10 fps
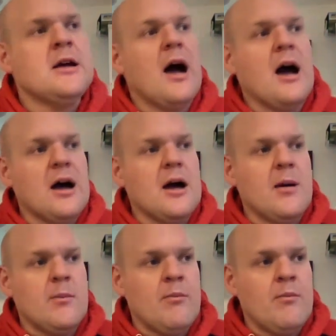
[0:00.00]

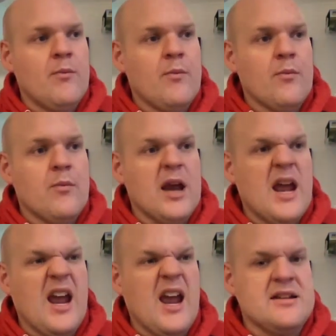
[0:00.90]

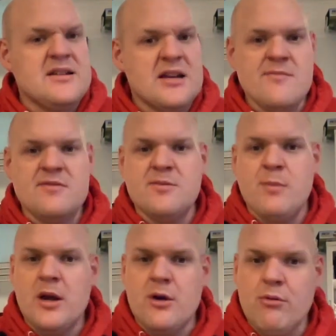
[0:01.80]
In terms of my
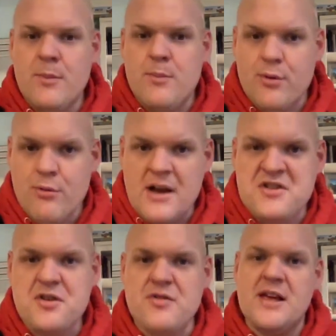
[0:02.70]
career
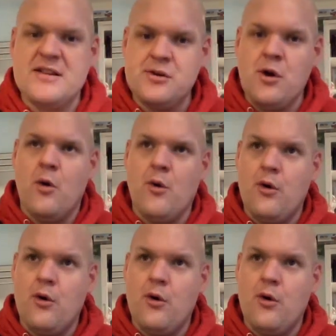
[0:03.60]
progression, there's not